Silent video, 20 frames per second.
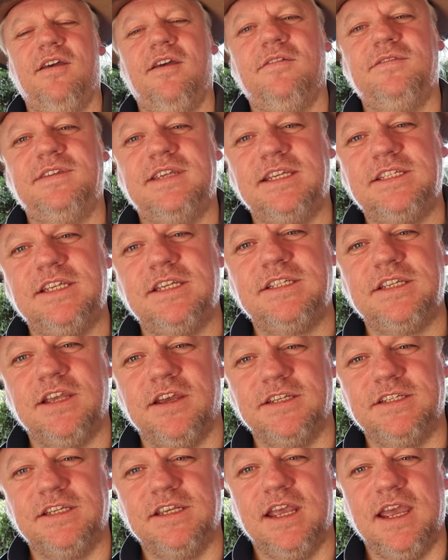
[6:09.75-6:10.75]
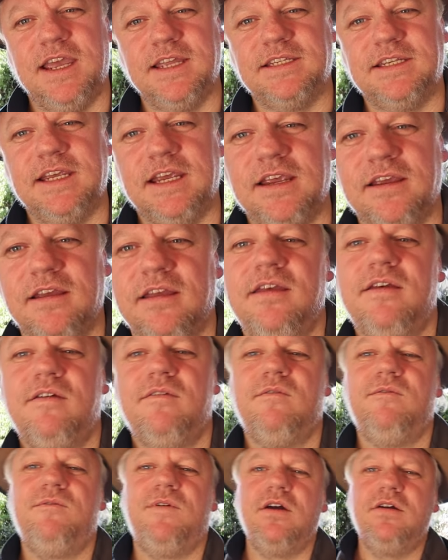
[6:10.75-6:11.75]
of disassociating
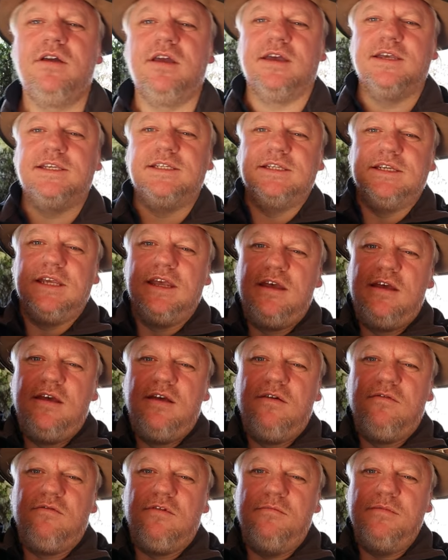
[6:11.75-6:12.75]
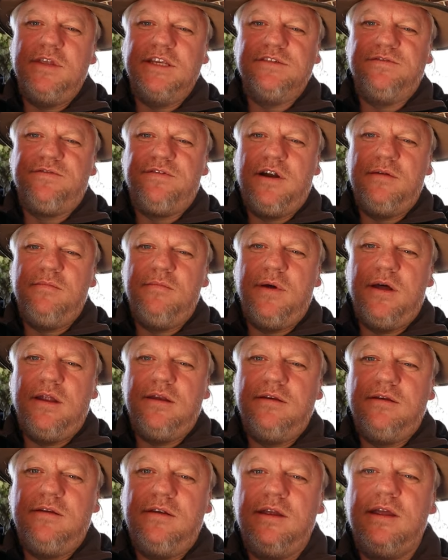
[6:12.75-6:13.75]
focus from this front
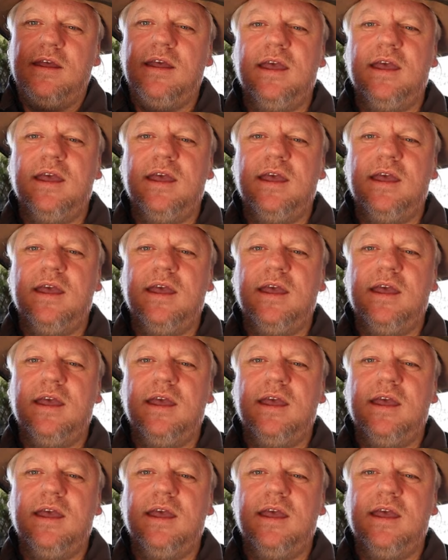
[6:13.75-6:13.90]
button